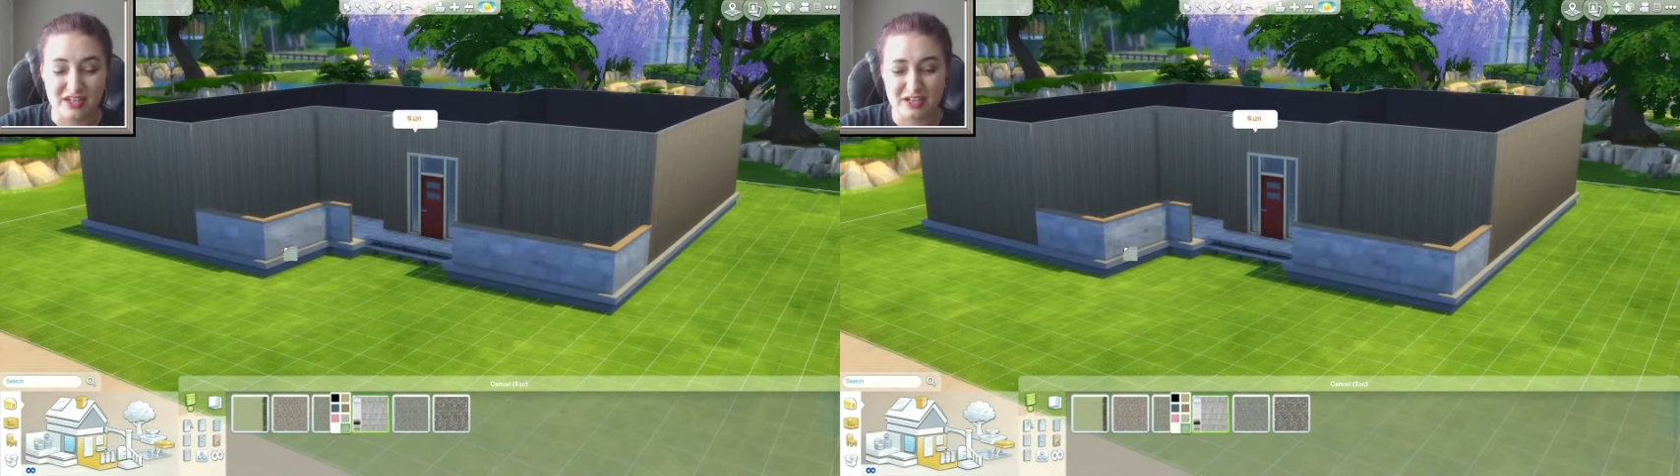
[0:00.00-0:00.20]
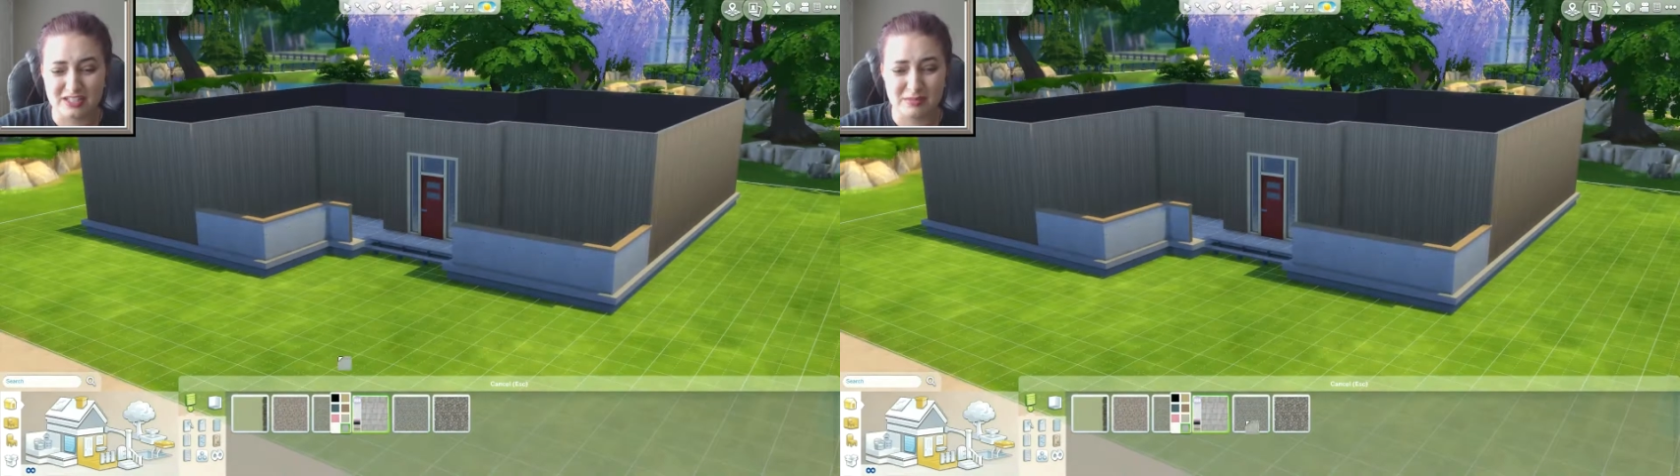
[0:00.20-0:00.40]

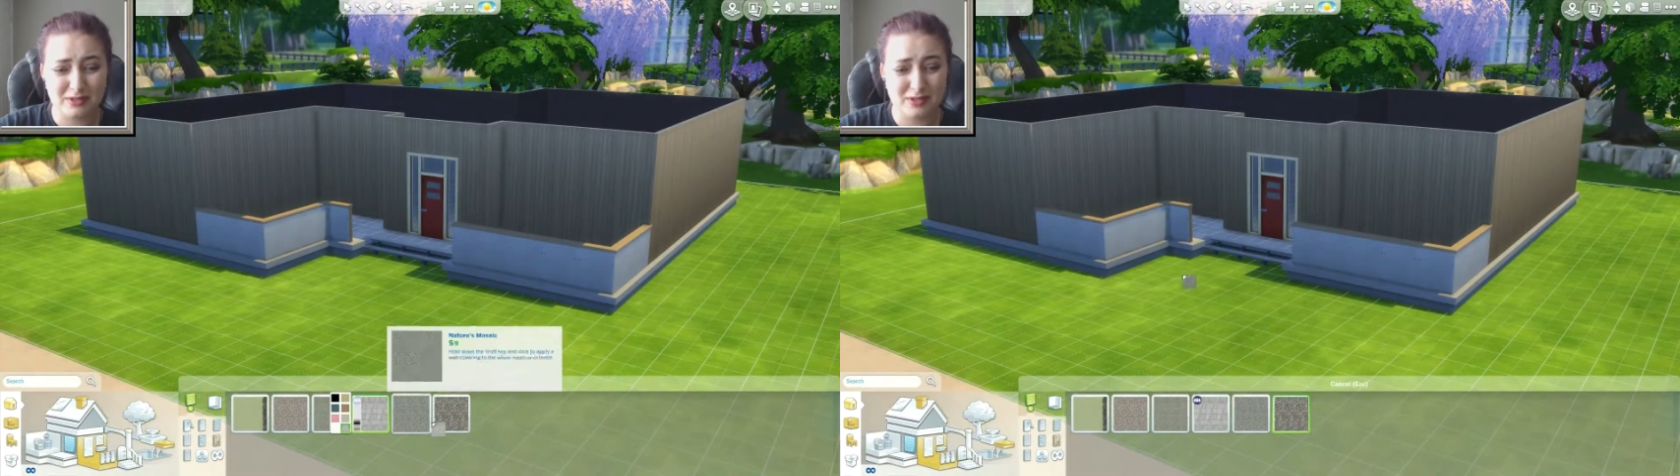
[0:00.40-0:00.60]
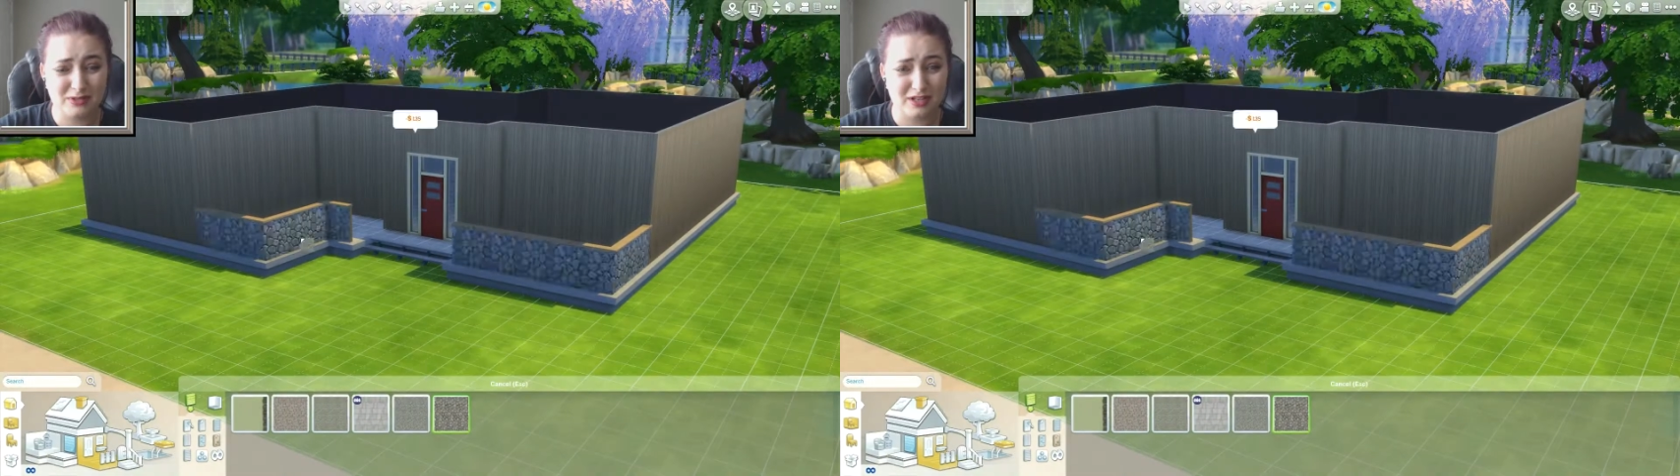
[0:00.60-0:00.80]
because some of
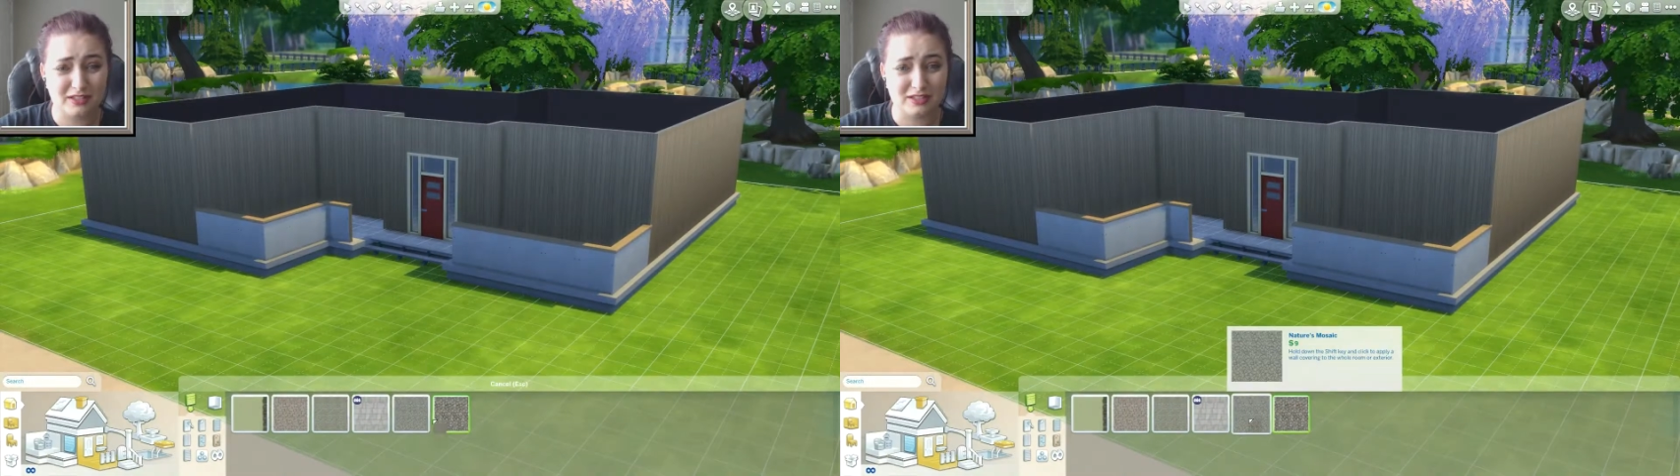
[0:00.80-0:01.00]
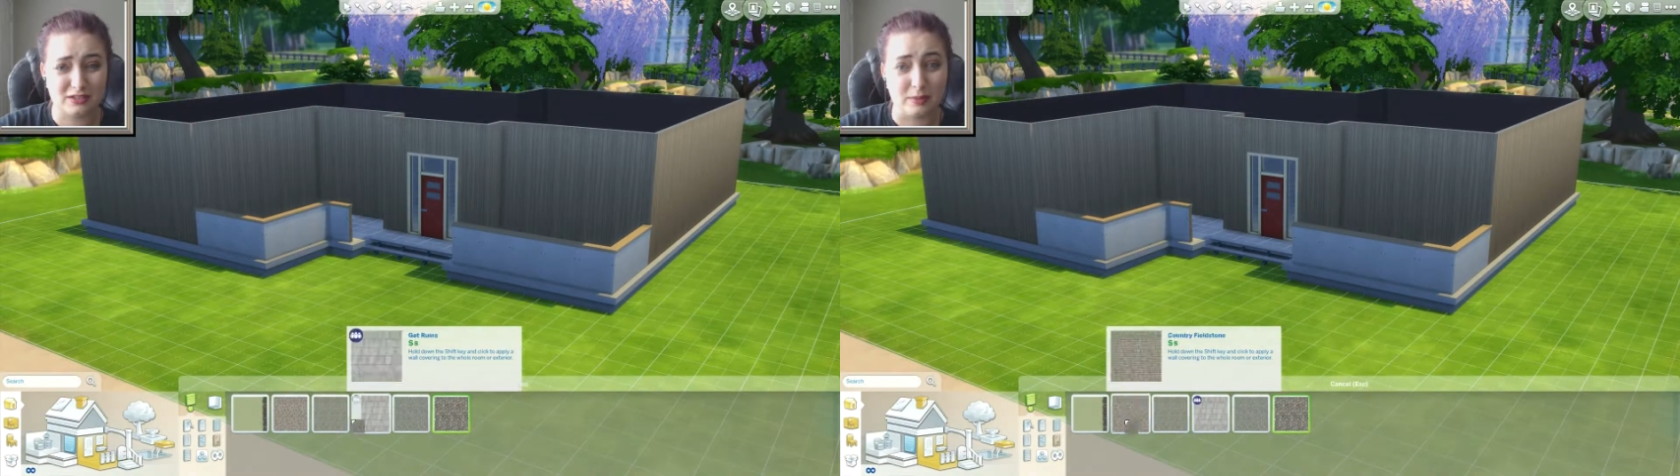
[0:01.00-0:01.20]
those
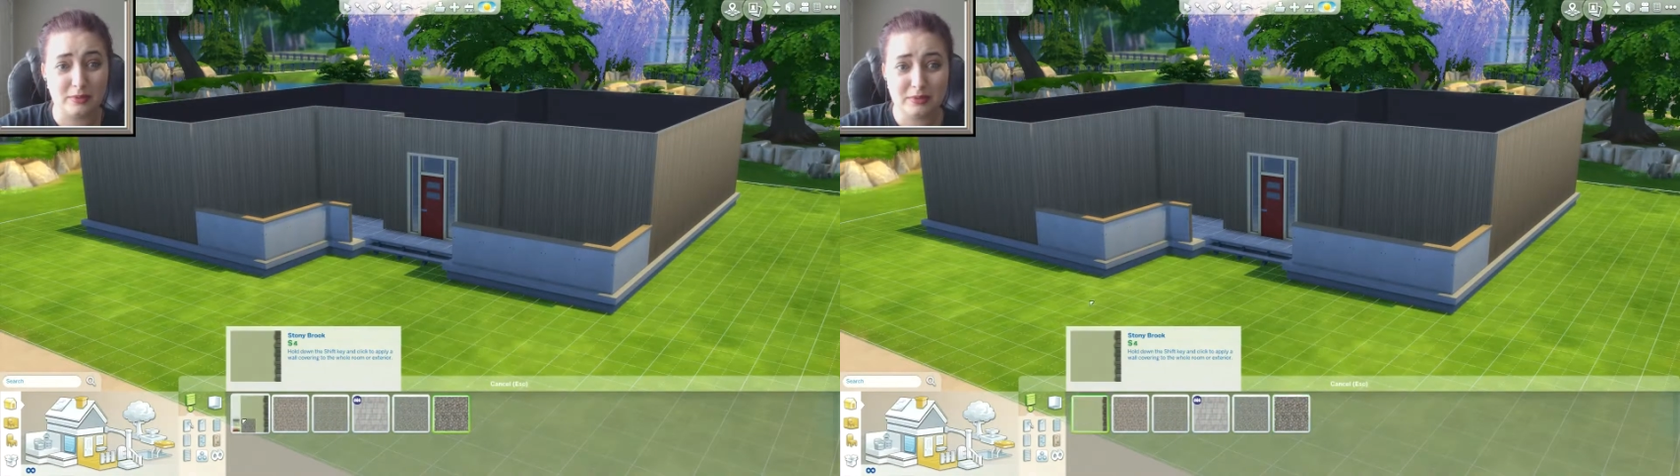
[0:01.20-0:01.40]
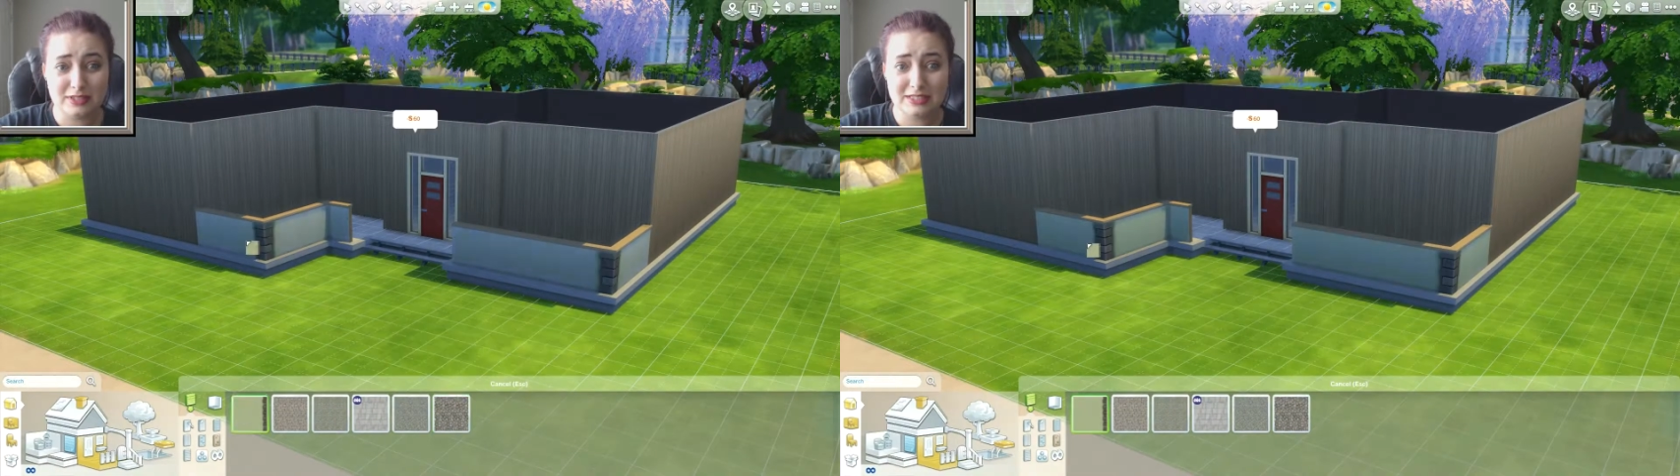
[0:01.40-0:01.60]
lots are pretty